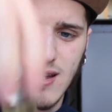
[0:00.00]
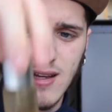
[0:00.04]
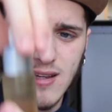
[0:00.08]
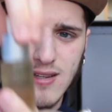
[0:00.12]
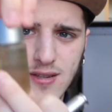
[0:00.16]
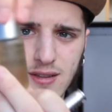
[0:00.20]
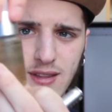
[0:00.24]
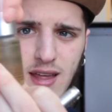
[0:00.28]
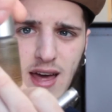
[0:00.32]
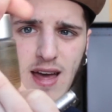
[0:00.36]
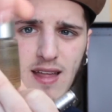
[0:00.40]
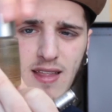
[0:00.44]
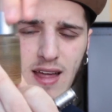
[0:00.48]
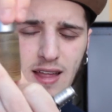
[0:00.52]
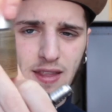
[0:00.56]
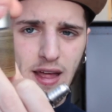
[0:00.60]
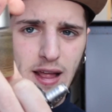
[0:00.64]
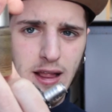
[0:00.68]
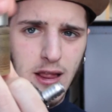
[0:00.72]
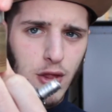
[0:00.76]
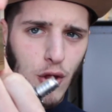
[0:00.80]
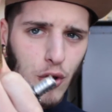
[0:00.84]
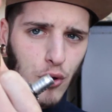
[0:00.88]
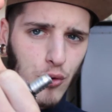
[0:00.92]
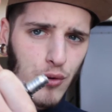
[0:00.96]
So there,
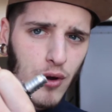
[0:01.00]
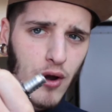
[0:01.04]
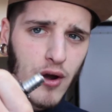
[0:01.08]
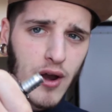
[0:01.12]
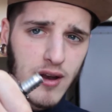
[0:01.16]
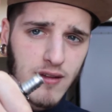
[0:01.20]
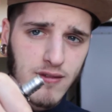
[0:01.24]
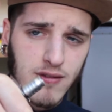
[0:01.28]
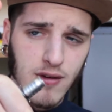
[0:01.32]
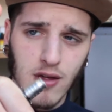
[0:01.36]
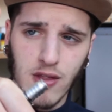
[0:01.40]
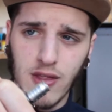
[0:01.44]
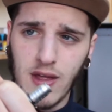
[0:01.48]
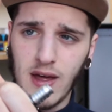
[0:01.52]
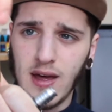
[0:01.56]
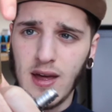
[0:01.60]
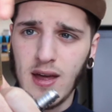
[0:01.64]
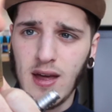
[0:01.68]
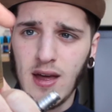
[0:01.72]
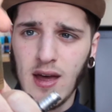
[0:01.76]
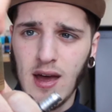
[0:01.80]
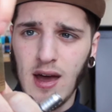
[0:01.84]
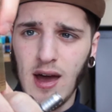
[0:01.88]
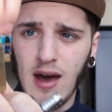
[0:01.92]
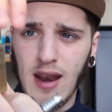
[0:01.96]
that's not going on any further.
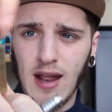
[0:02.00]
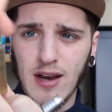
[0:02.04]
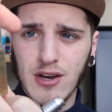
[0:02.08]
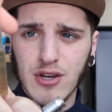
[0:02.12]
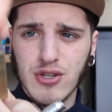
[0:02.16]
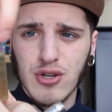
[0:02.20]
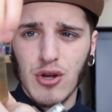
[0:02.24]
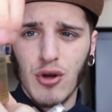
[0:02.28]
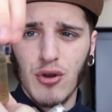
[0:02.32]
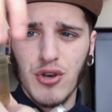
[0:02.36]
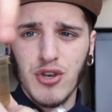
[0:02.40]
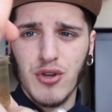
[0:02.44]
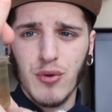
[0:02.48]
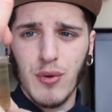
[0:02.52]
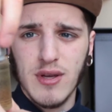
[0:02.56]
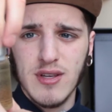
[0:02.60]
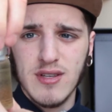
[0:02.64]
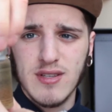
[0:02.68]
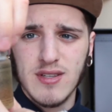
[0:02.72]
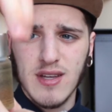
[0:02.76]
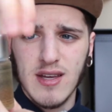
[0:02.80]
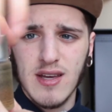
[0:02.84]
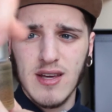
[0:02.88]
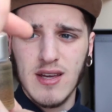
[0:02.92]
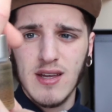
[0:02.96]
And I just
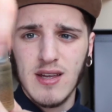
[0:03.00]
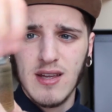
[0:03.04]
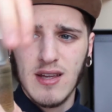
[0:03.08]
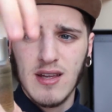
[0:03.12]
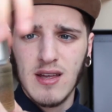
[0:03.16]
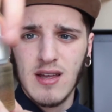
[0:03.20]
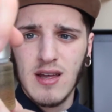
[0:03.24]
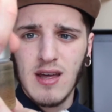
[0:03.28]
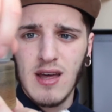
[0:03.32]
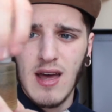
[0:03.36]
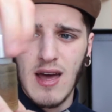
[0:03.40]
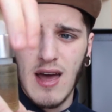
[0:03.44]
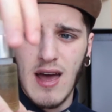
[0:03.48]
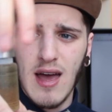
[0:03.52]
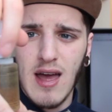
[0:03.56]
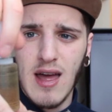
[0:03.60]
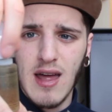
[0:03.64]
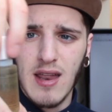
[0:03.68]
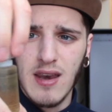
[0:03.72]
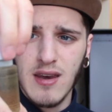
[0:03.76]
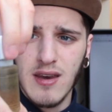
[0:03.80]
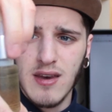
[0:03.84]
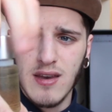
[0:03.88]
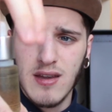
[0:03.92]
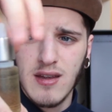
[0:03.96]
untwist it,
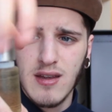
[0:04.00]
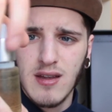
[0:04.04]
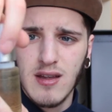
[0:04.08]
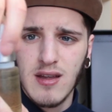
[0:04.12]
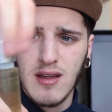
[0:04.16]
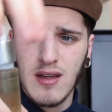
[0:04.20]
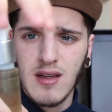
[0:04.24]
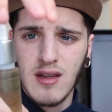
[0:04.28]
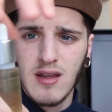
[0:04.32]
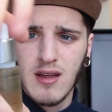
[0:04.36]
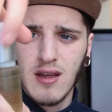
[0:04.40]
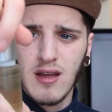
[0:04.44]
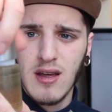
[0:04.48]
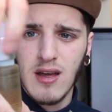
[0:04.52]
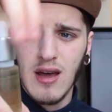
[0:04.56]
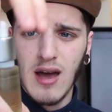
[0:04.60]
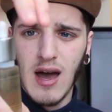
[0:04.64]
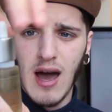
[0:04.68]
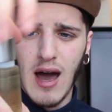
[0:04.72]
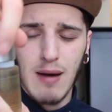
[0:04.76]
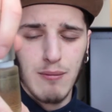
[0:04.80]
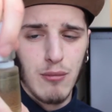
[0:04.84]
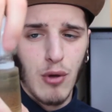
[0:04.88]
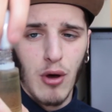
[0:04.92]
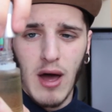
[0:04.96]
and
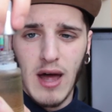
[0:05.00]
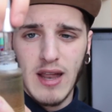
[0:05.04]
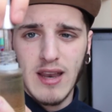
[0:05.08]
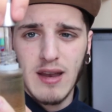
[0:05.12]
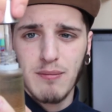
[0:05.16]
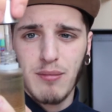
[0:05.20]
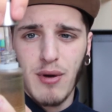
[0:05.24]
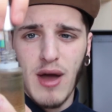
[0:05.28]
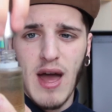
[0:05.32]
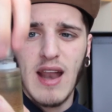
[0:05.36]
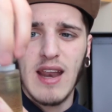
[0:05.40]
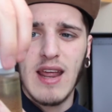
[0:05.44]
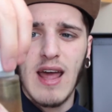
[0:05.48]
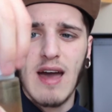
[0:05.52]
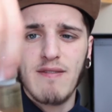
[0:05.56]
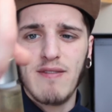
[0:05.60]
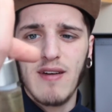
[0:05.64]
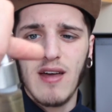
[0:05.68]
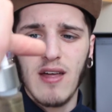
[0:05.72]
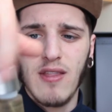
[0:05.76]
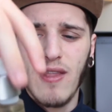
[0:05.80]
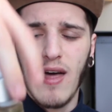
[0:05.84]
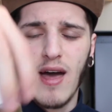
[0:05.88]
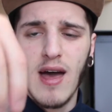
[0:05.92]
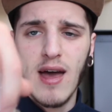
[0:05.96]
I didn't put any
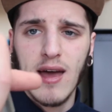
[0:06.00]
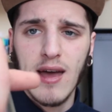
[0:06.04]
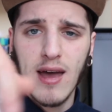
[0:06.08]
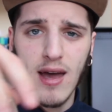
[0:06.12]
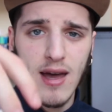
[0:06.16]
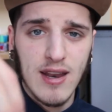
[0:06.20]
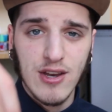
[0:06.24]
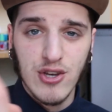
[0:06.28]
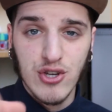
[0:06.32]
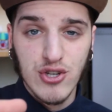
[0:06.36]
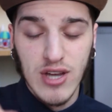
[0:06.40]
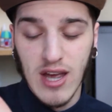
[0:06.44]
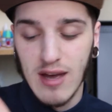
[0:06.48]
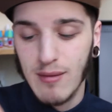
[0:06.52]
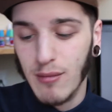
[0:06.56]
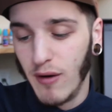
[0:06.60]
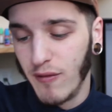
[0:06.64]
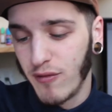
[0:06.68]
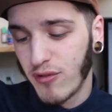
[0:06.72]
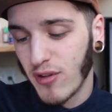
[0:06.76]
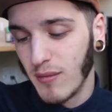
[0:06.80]
effort in there, and it just came off.